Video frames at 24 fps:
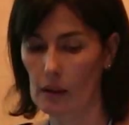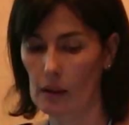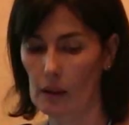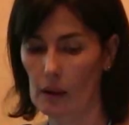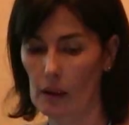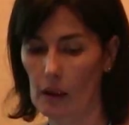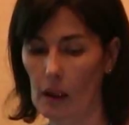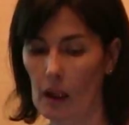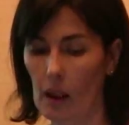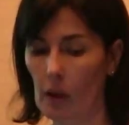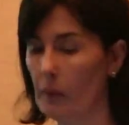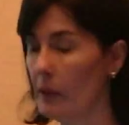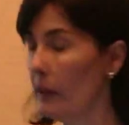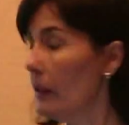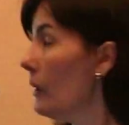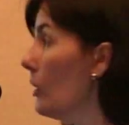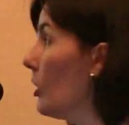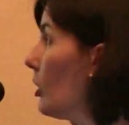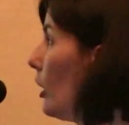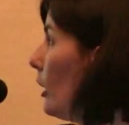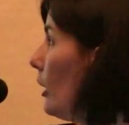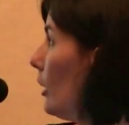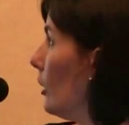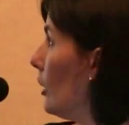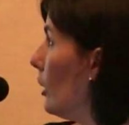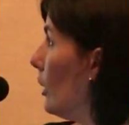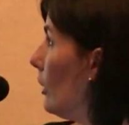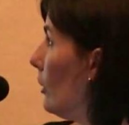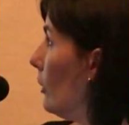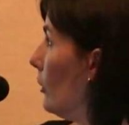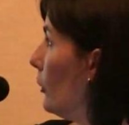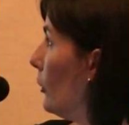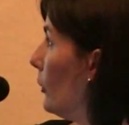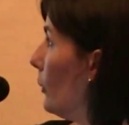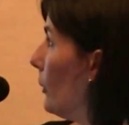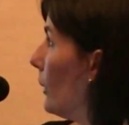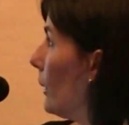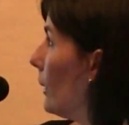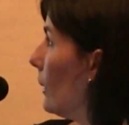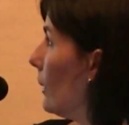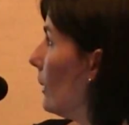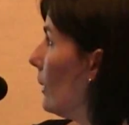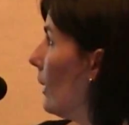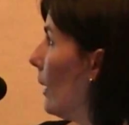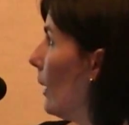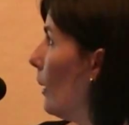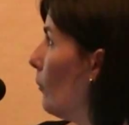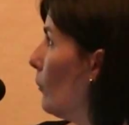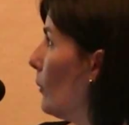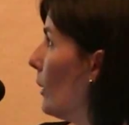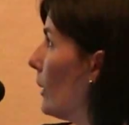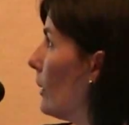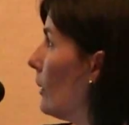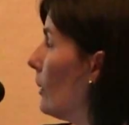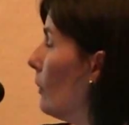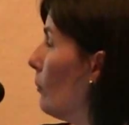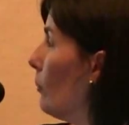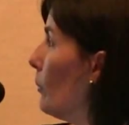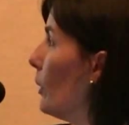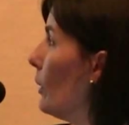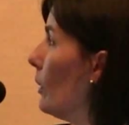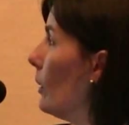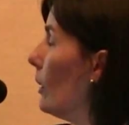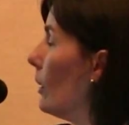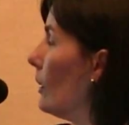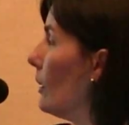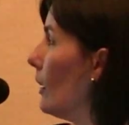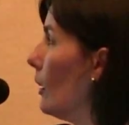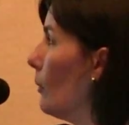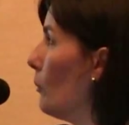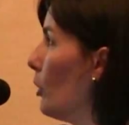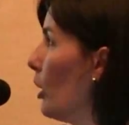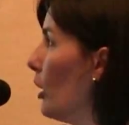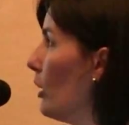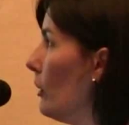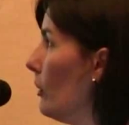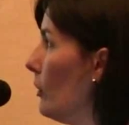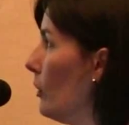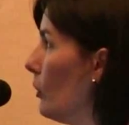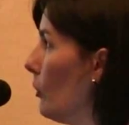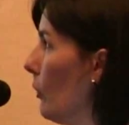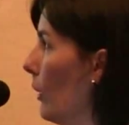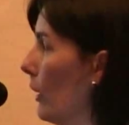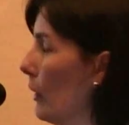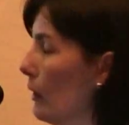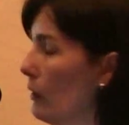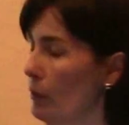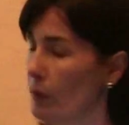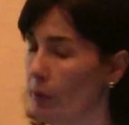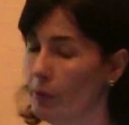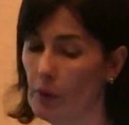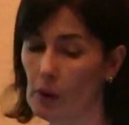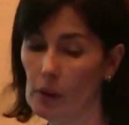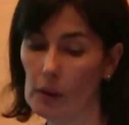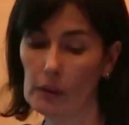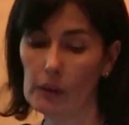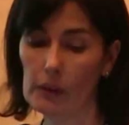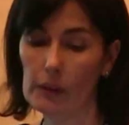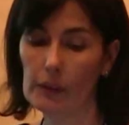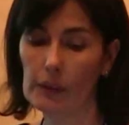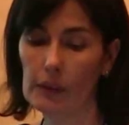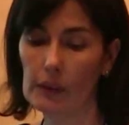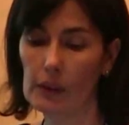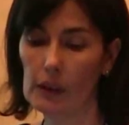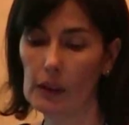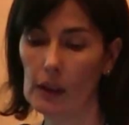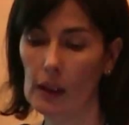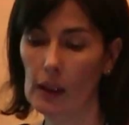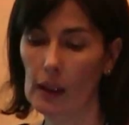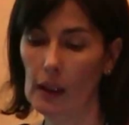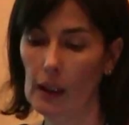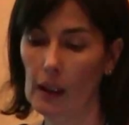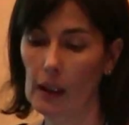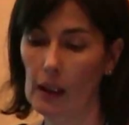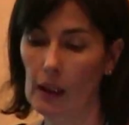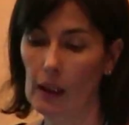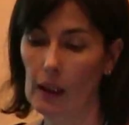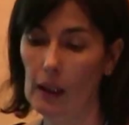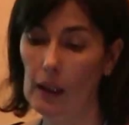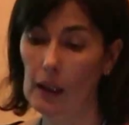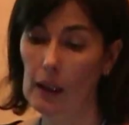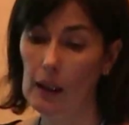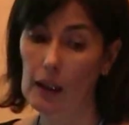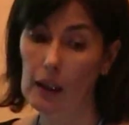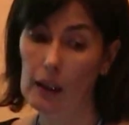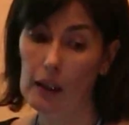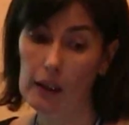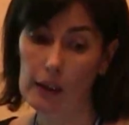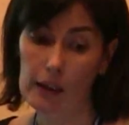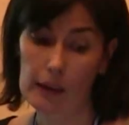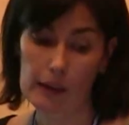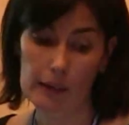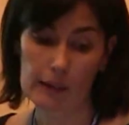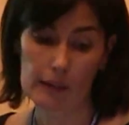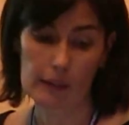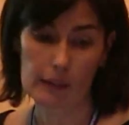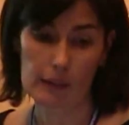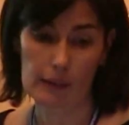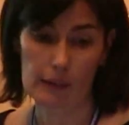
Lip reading: how it's changing during the time that the subject is trying to focus. And